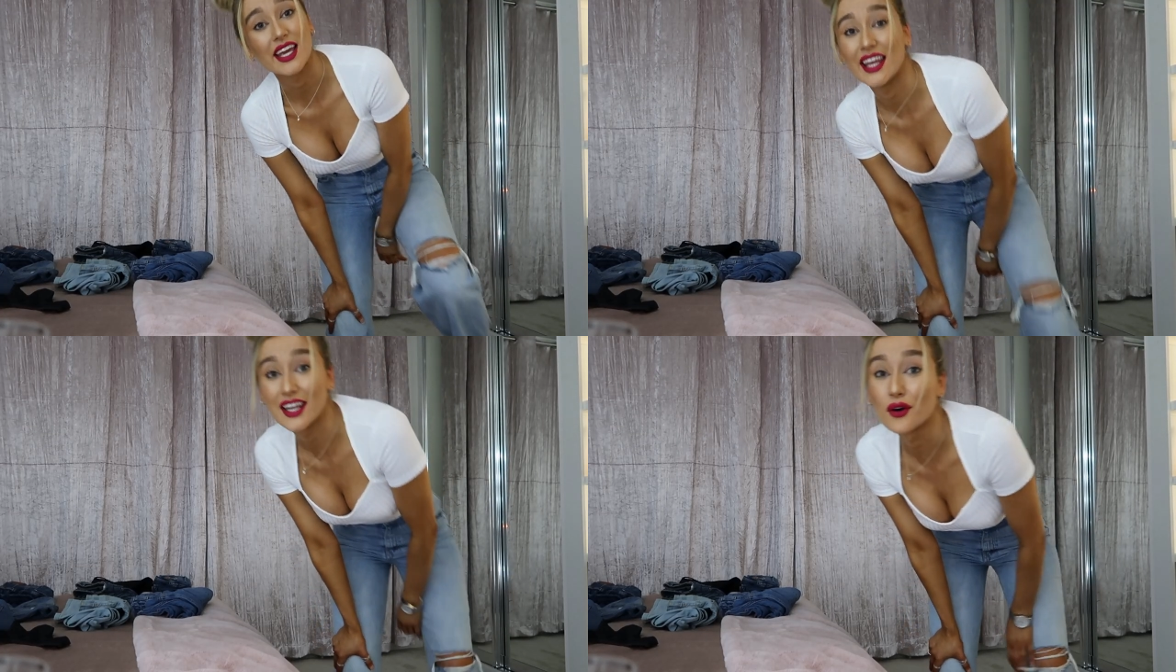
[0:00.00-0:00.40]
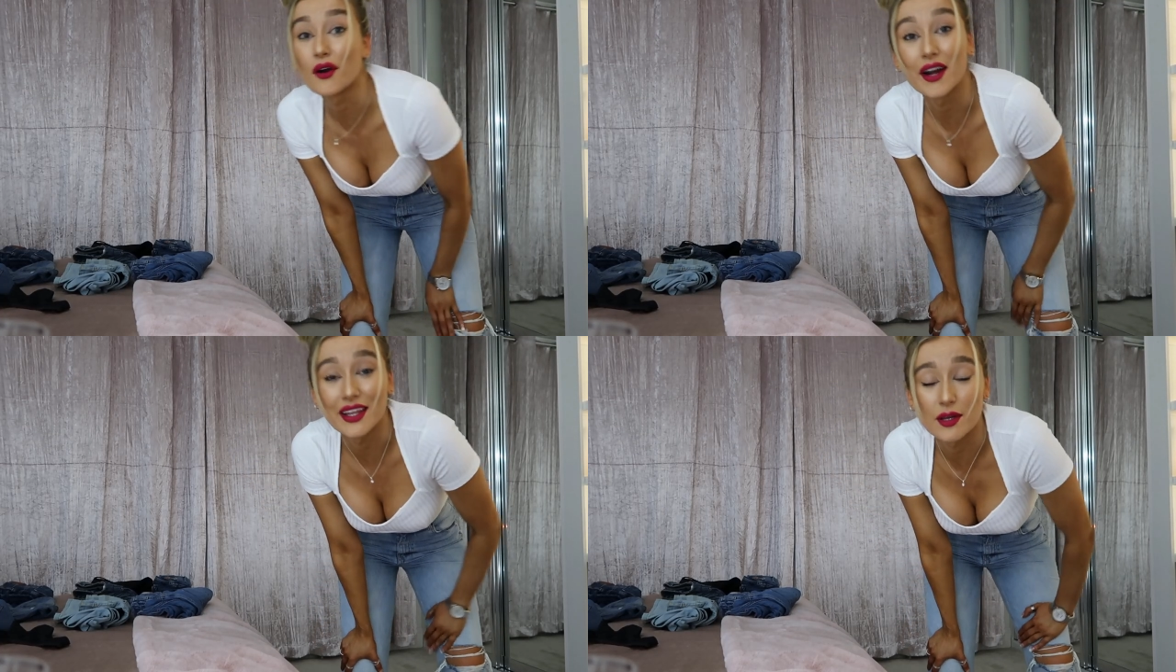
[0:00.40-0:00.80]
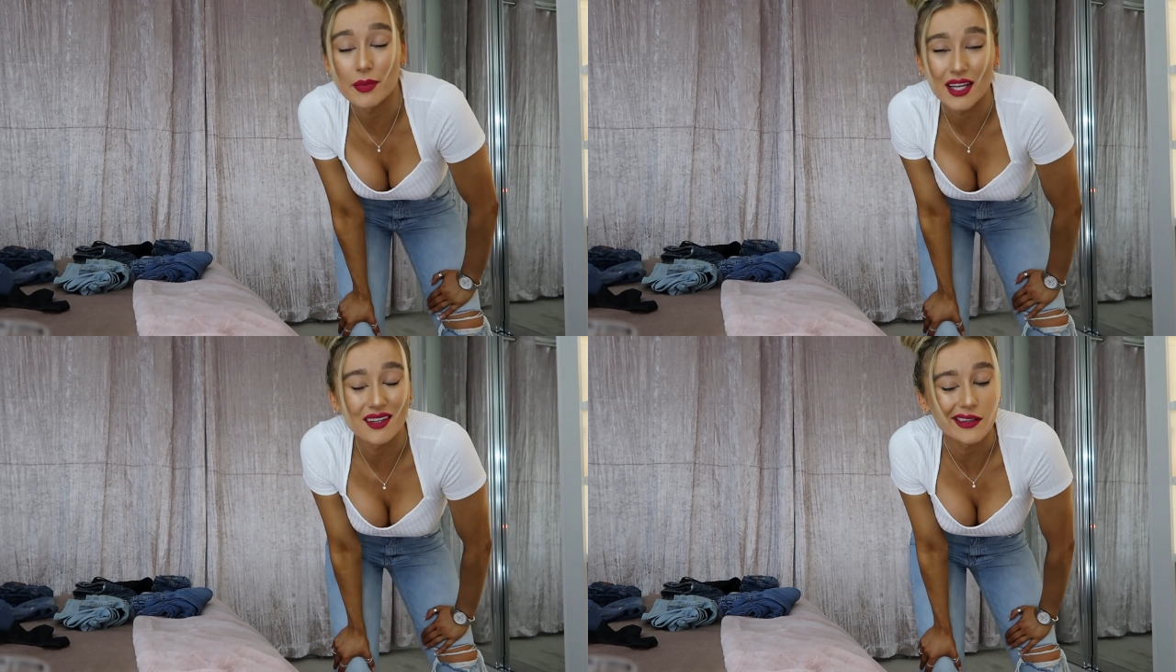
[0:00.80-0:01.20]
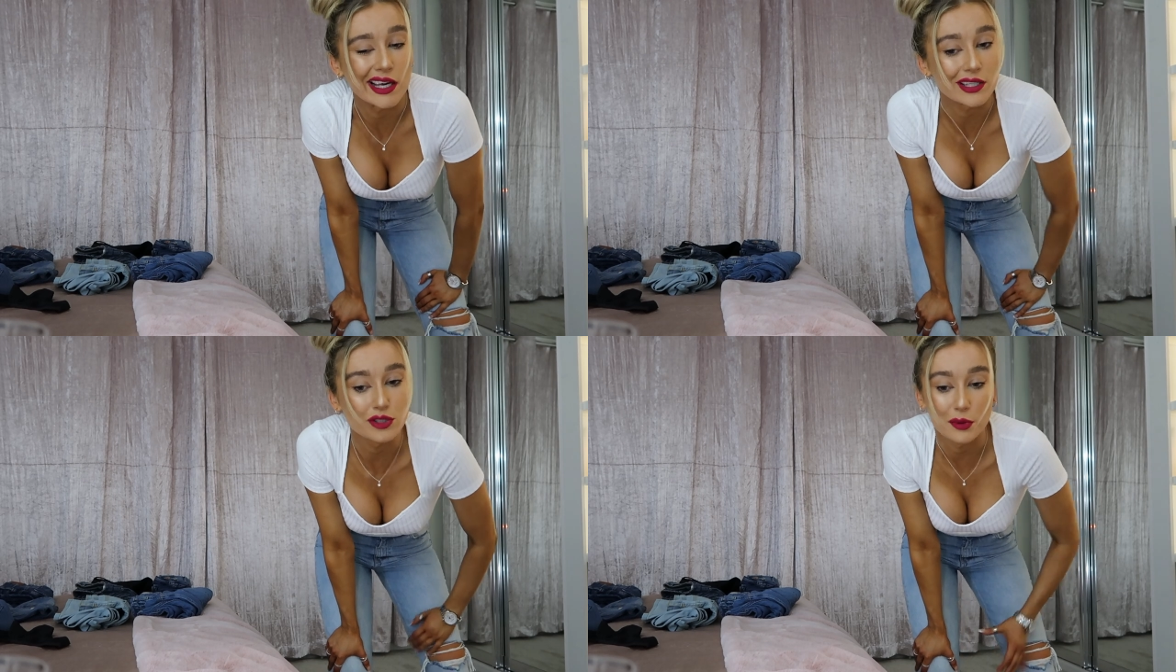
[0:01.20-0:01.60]
in or in the bin?
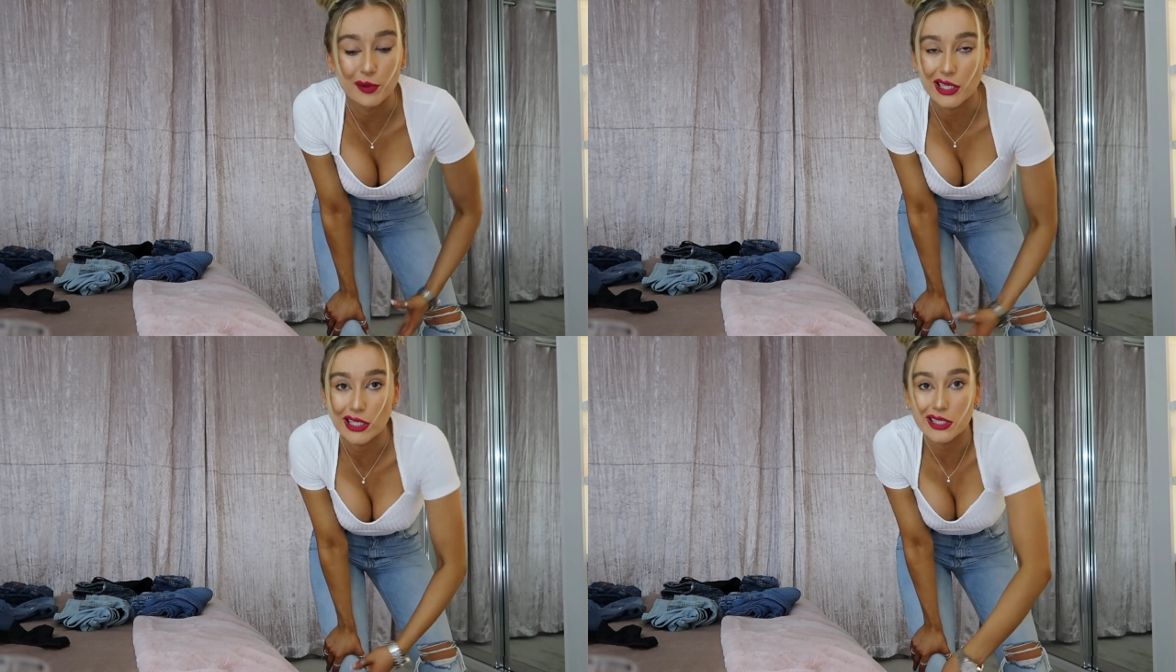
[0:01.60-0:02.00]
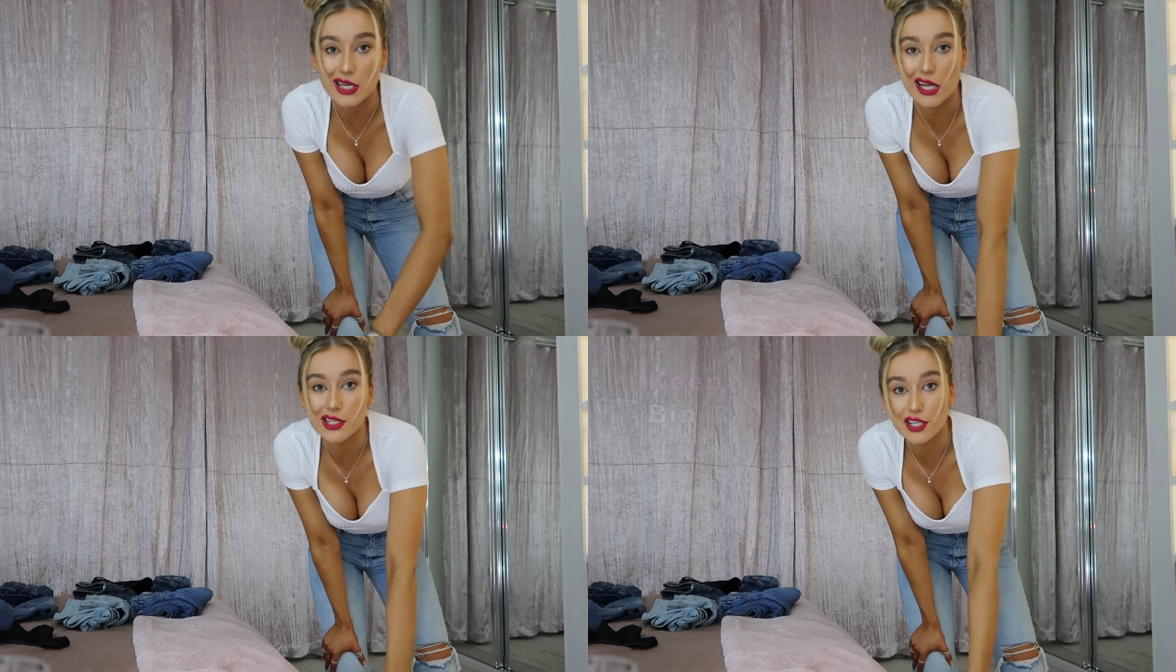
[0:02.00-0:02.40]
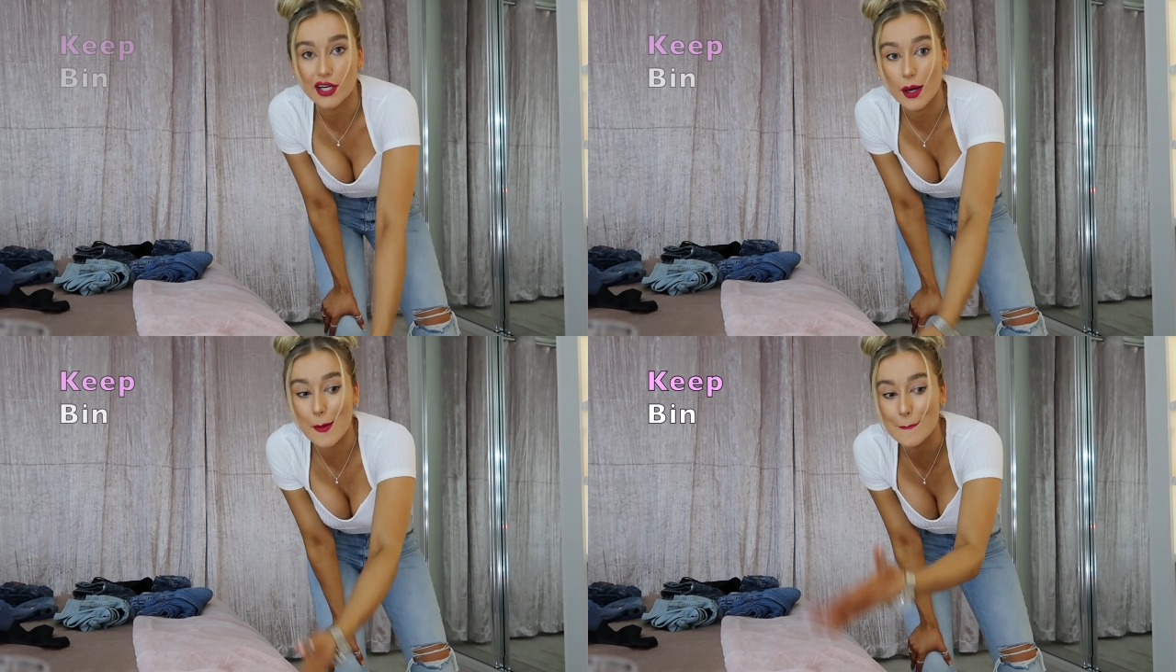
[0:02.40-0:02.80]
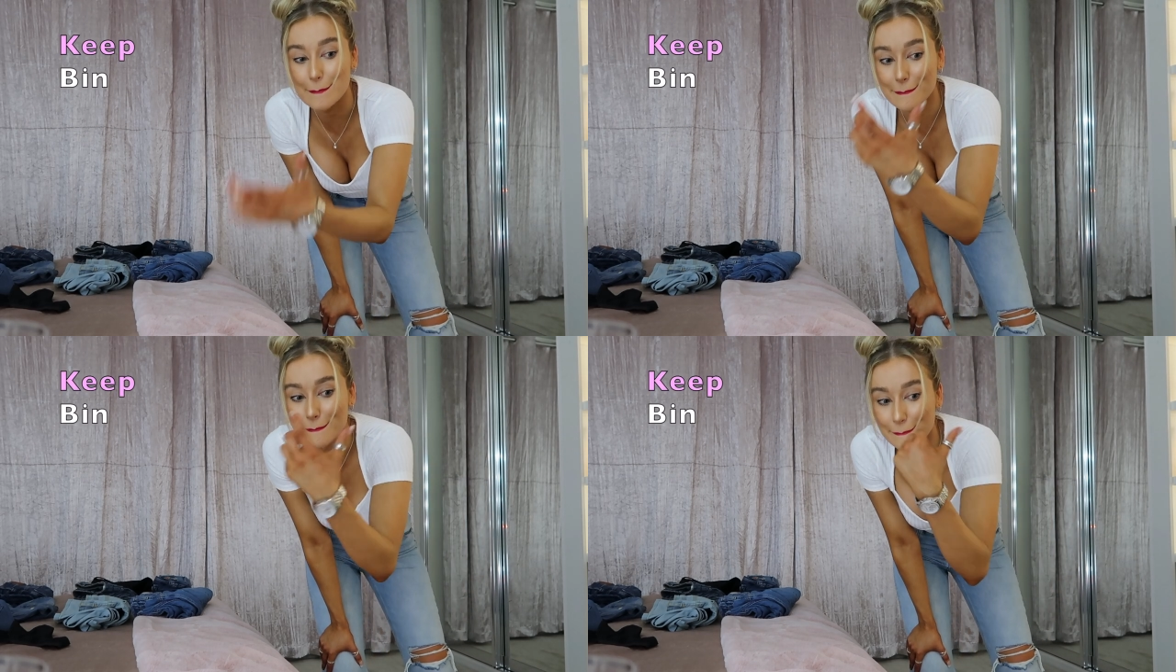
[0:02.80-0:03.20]
Like, do we really need to answer?
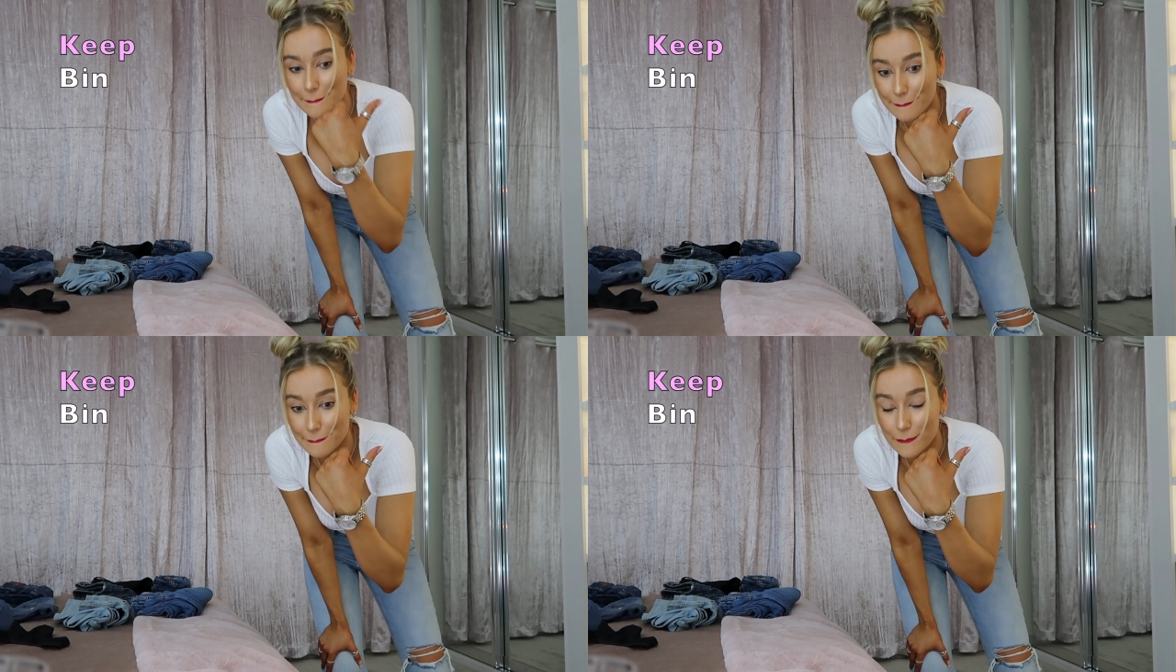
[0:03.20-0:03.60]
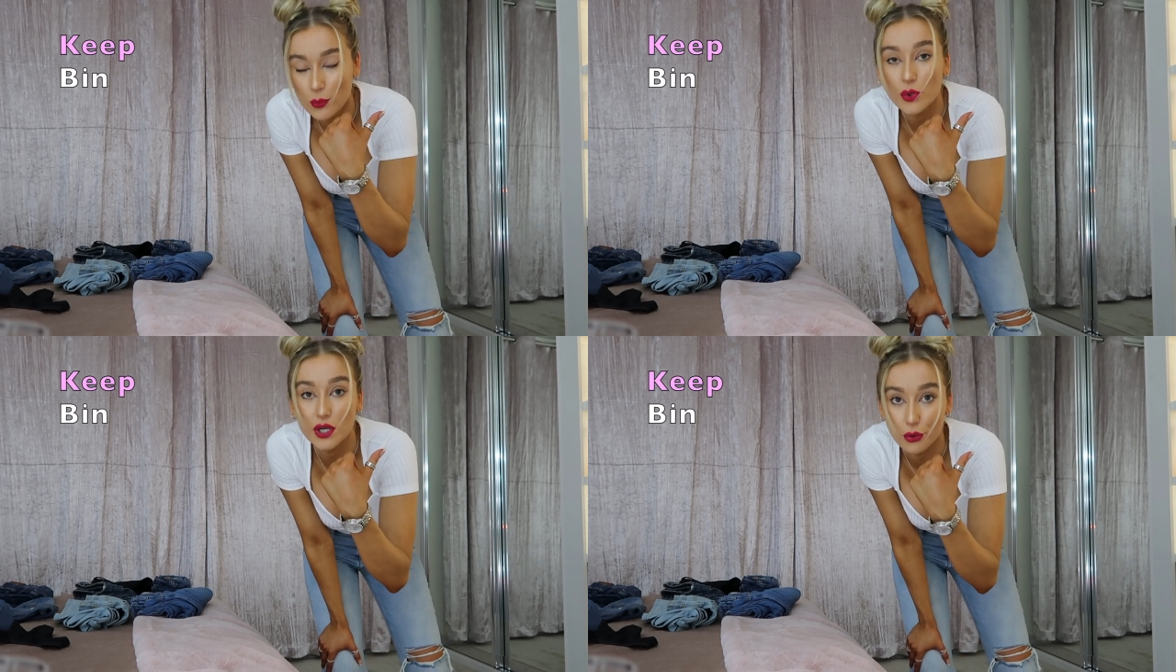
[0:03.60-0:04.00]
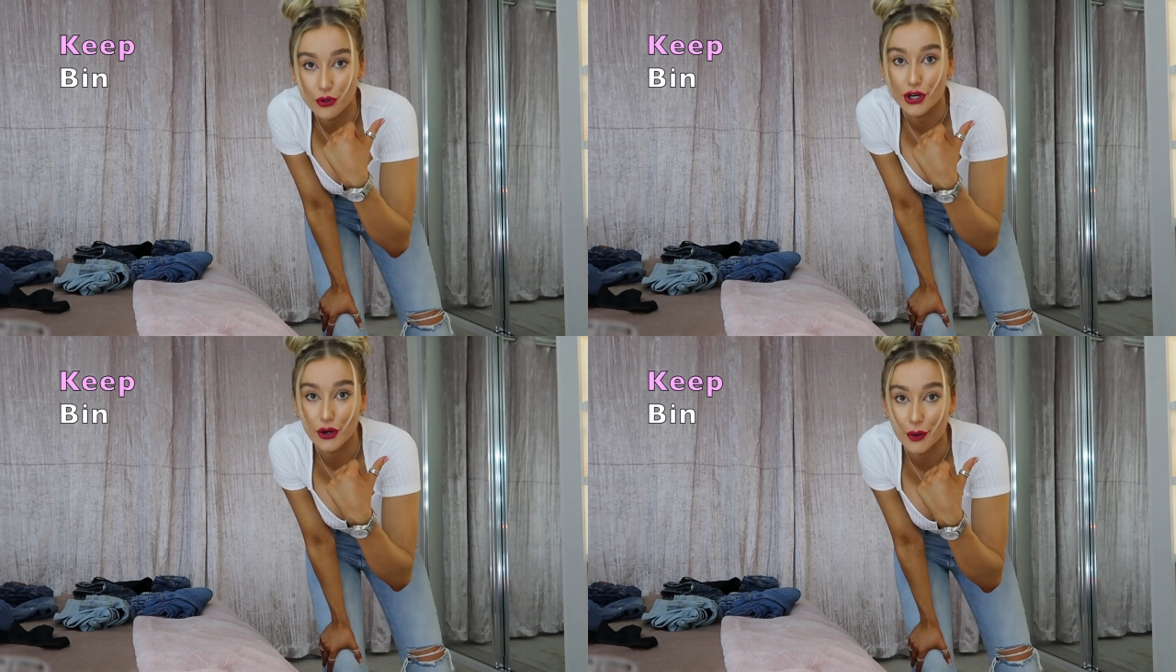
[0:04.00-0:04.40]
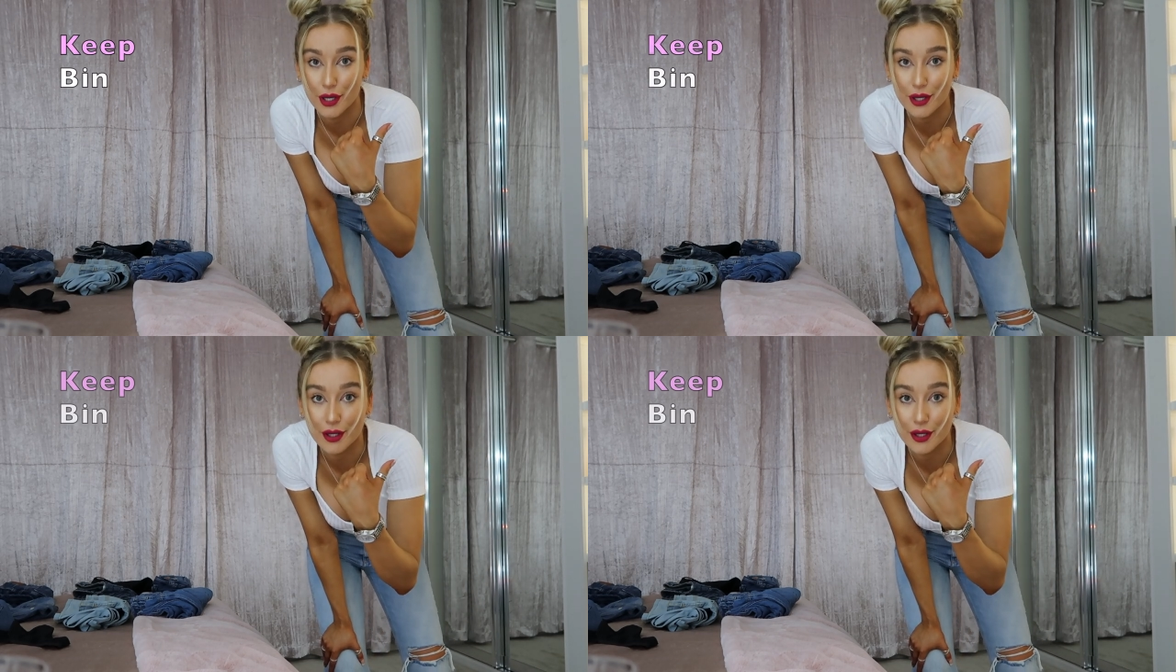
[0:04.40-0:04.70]
You know where they're going.